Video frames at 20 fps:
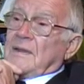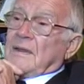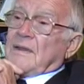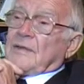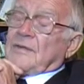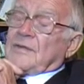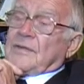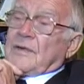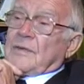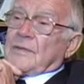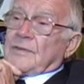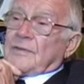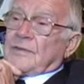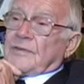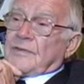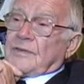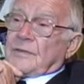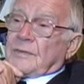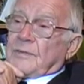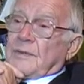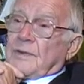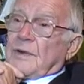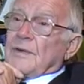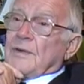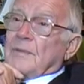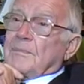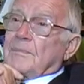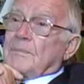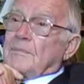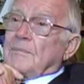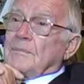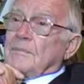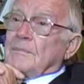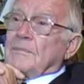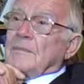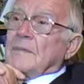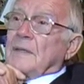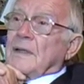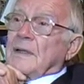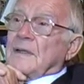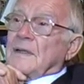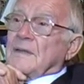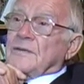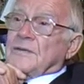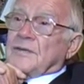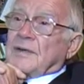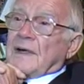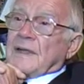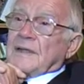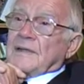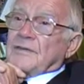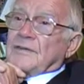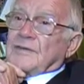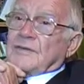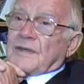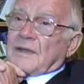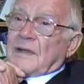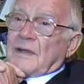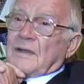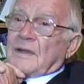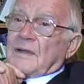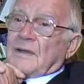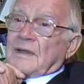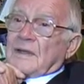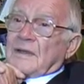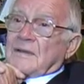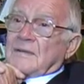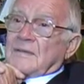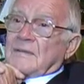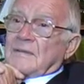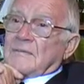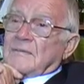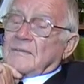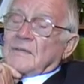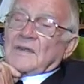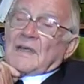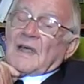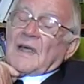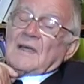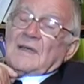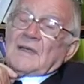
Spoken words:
soldiers who were on the trains to guard it would get